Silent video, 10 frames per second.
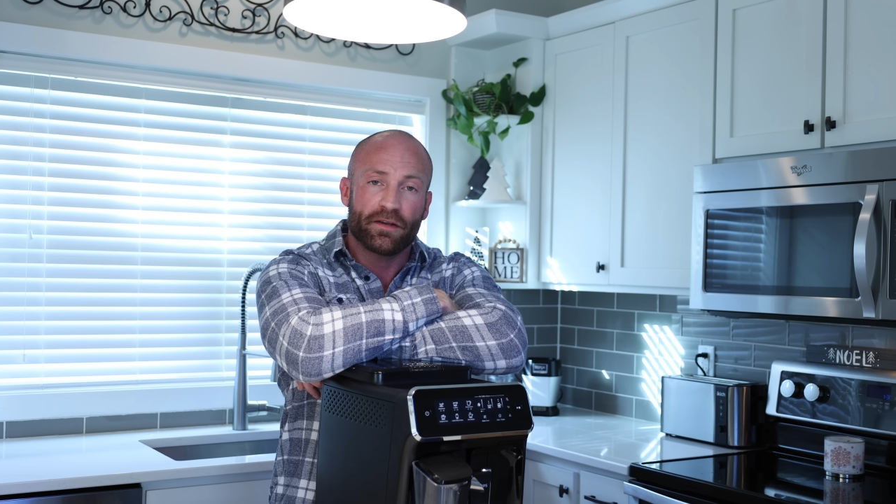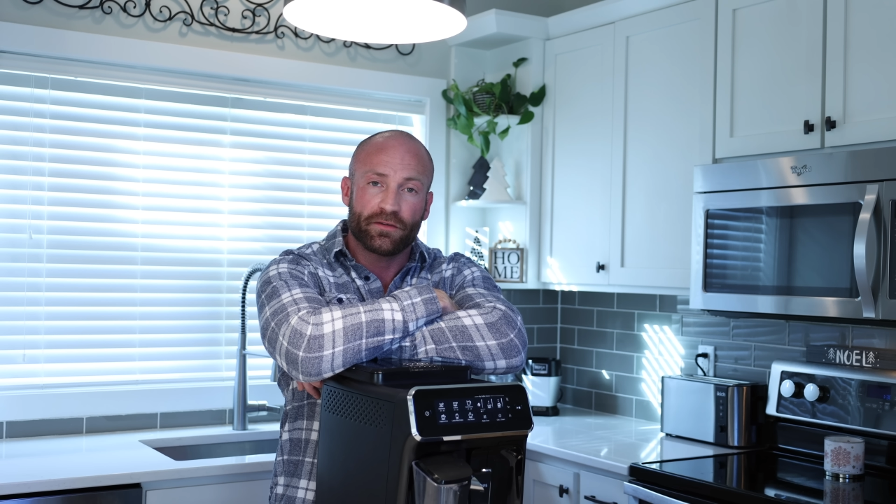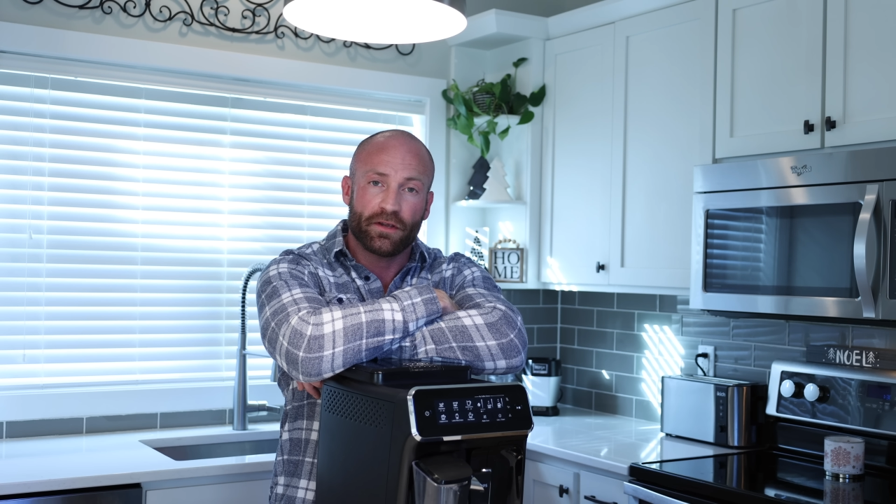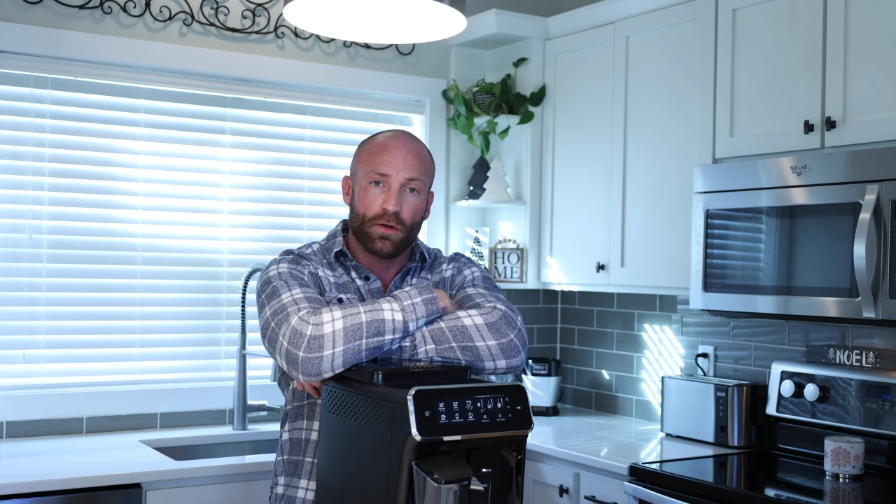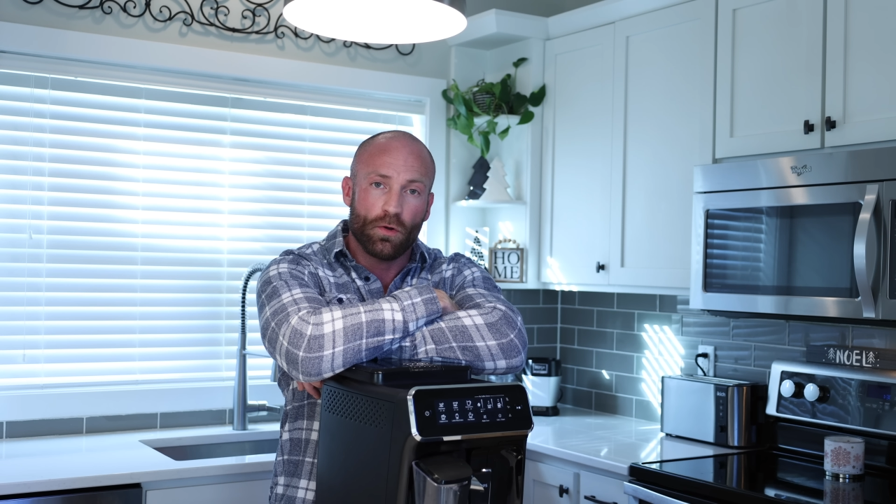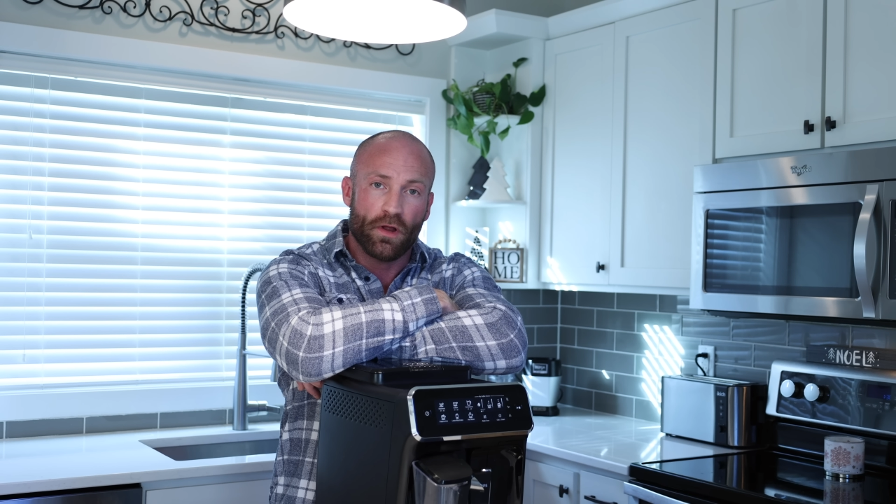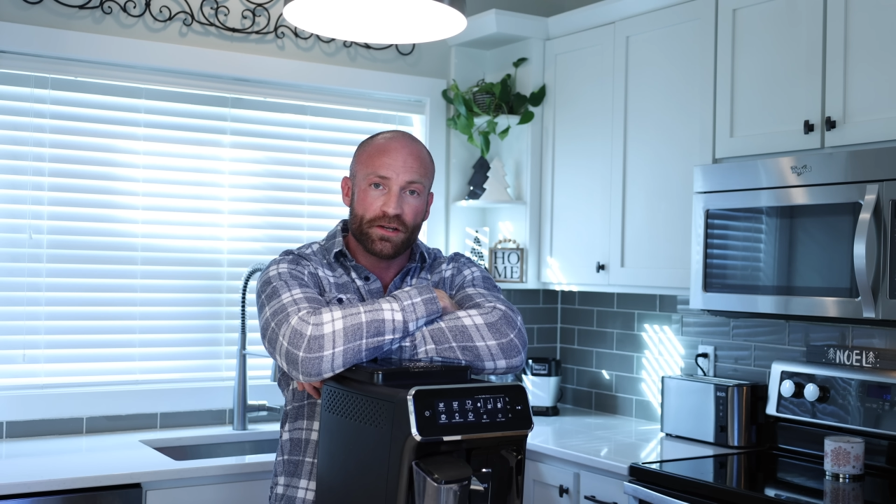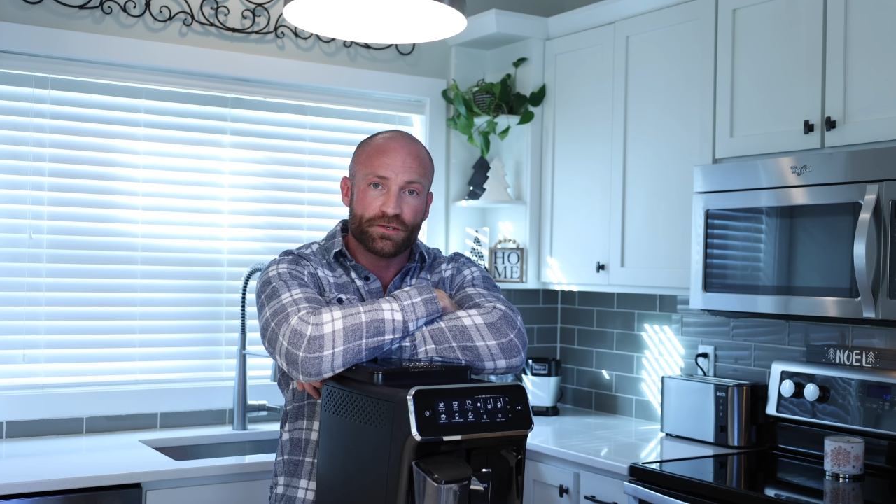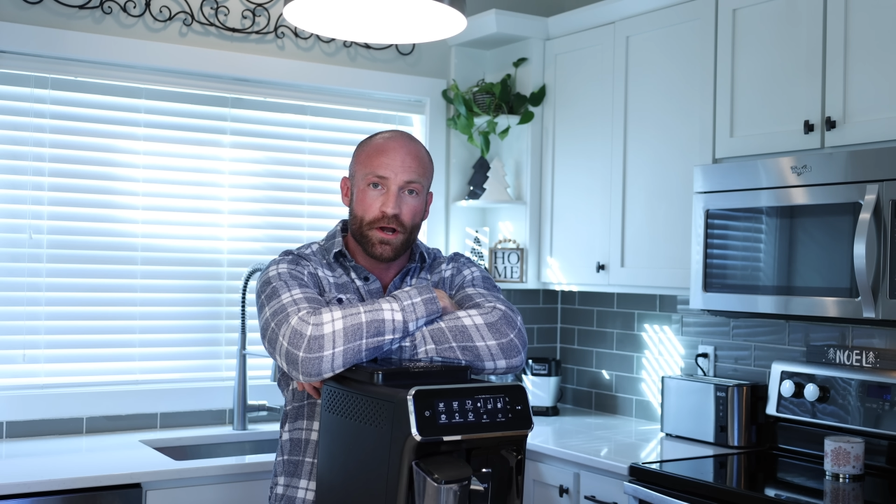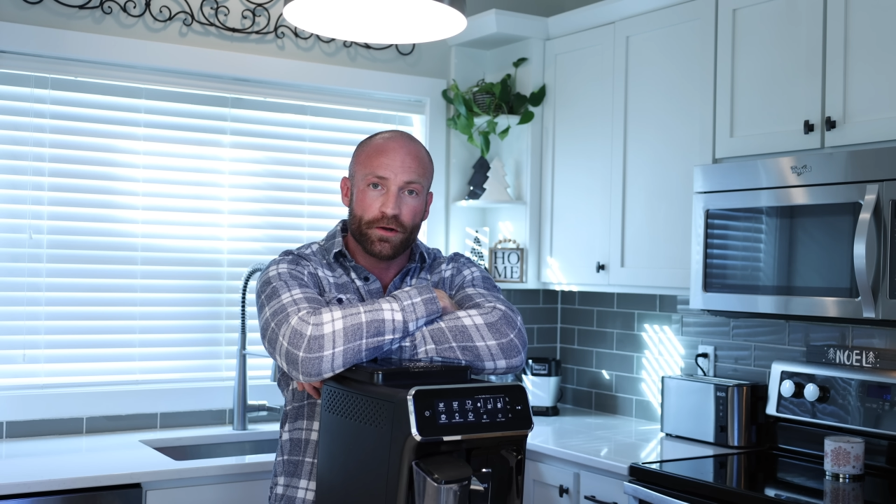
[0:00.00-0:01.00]
doesn't get a whole
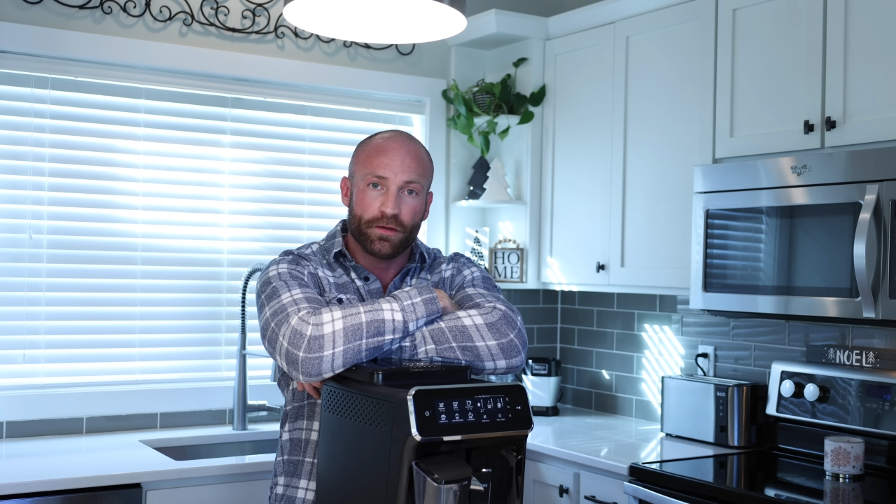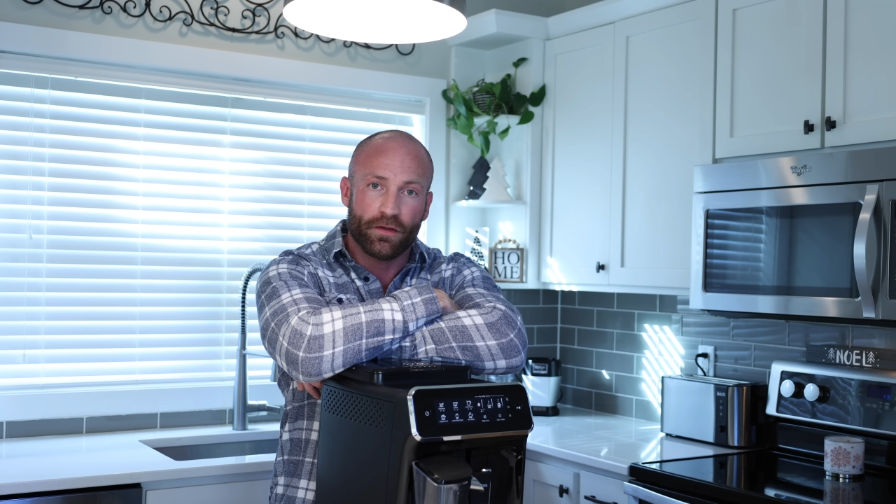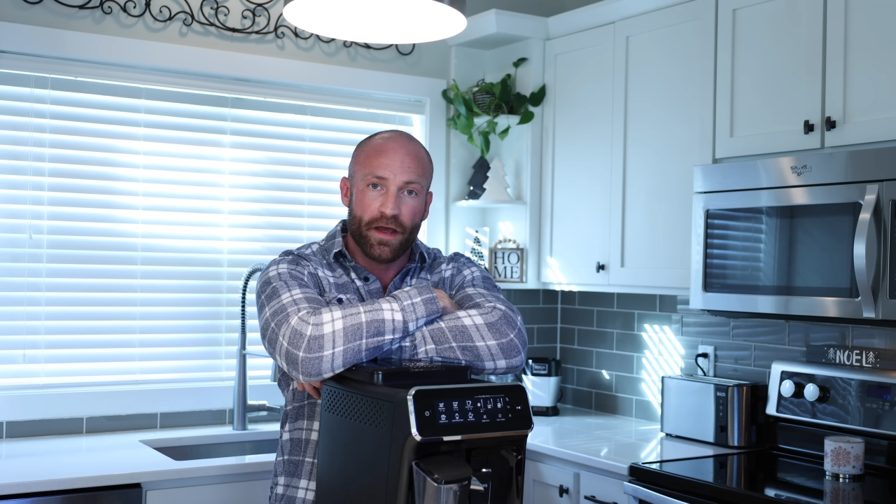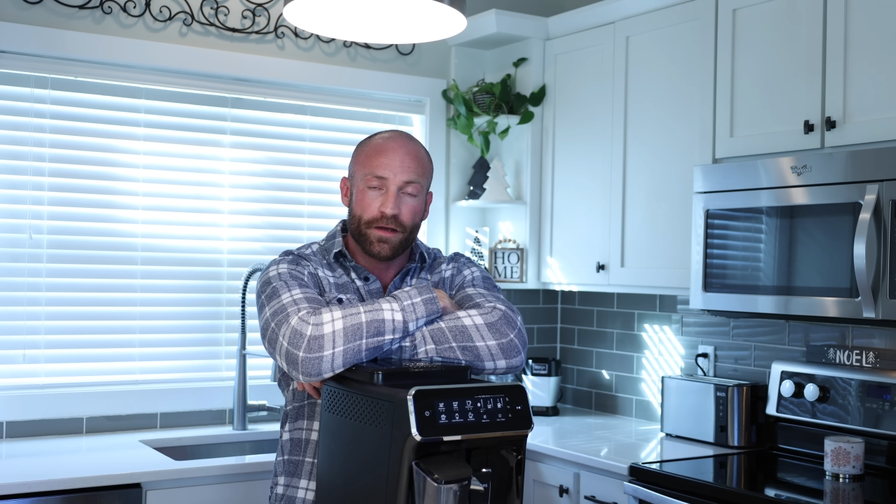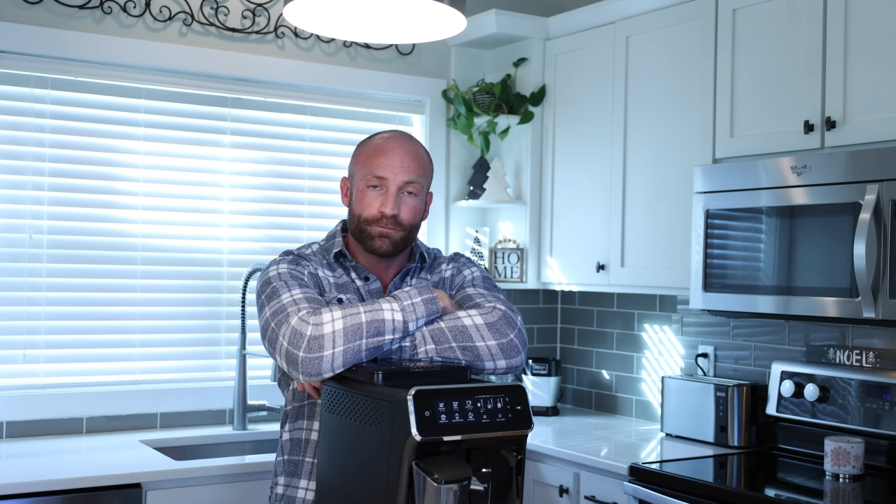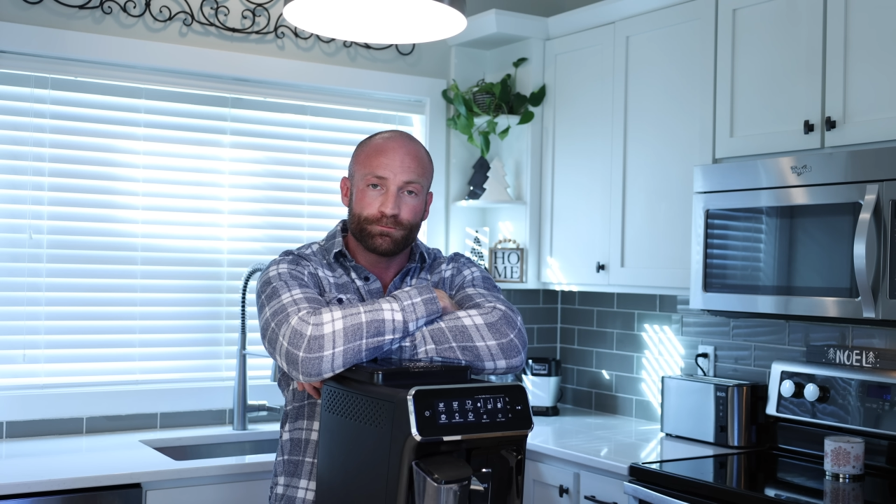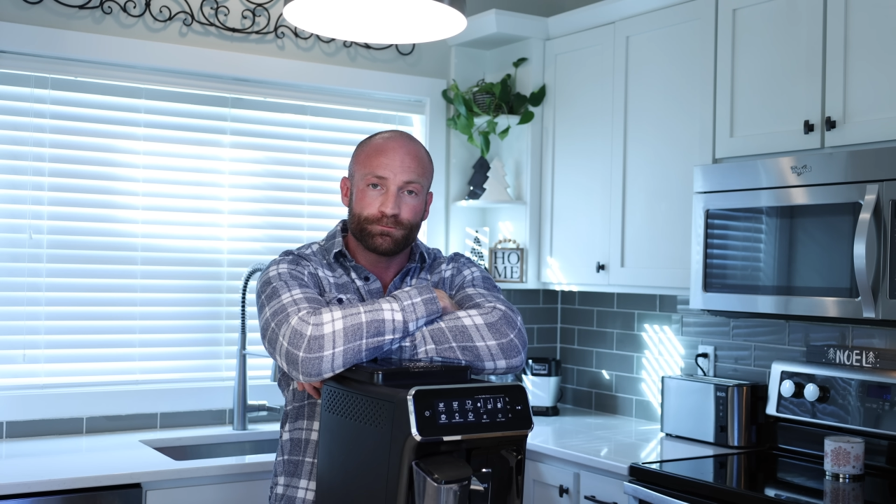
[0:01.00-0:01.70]
lot stronger than that.